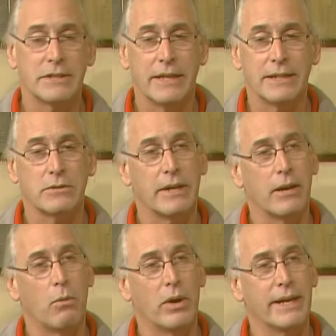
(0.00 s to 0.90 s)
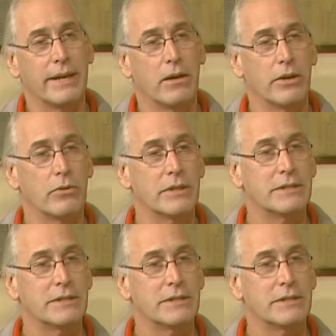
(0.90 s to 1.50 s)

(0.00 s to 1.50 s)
and that's at 1 800